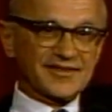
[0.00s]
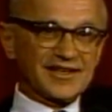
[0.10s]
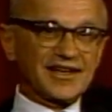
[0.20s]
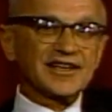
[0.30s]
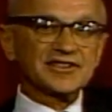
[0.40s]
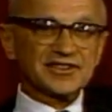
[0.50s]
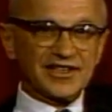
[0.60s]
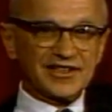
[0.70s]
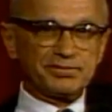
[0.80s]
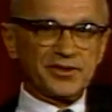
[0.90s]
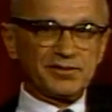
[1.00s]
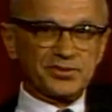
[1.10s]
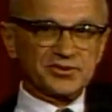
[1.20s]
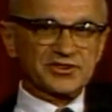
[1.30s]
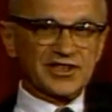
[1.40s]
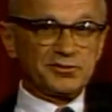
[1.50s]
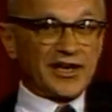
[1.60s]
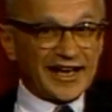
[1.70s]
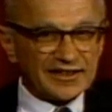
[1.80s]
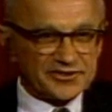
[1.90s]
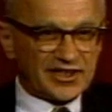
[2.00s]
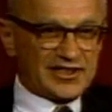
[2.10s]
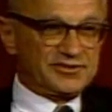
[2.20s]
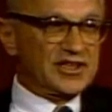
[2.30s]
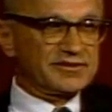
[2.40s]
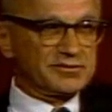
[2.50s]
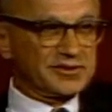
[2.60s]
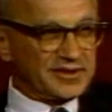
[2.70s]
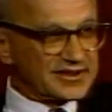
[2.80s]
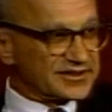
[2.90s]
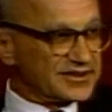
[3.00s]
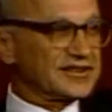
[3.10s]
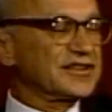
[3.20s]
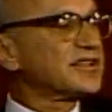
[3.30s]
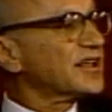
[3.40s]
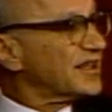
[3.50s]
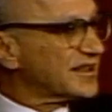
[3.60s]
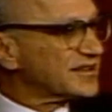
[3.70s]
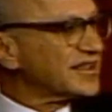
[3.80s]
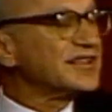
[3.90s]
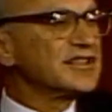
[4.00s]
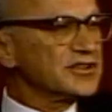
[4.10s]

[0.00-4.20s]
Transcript: I say to people who say we have to have government medicine in there, I say,